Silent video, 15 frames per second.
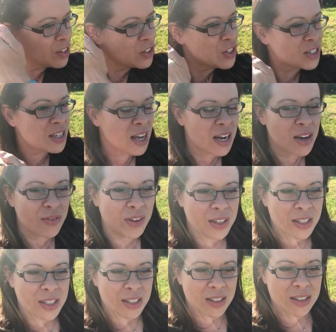just kind of a
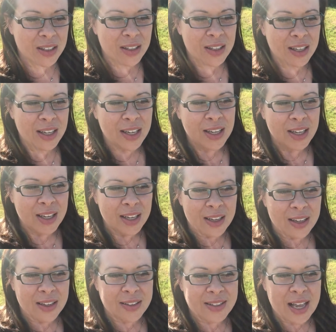little
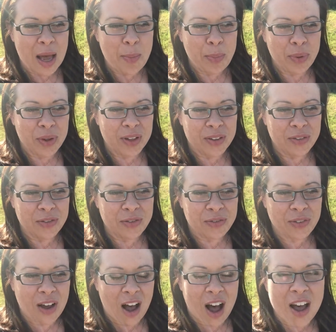example of
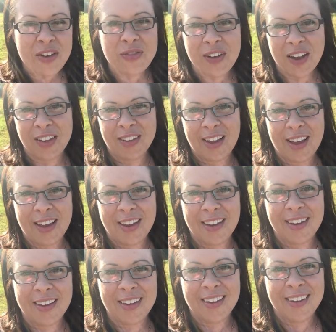I felt
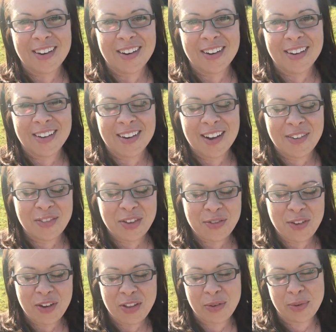like that Heavenly
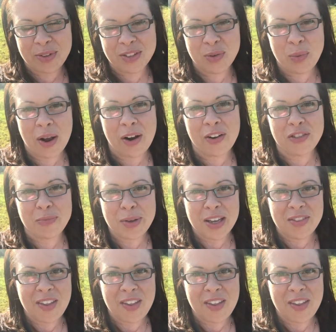Father was aware of me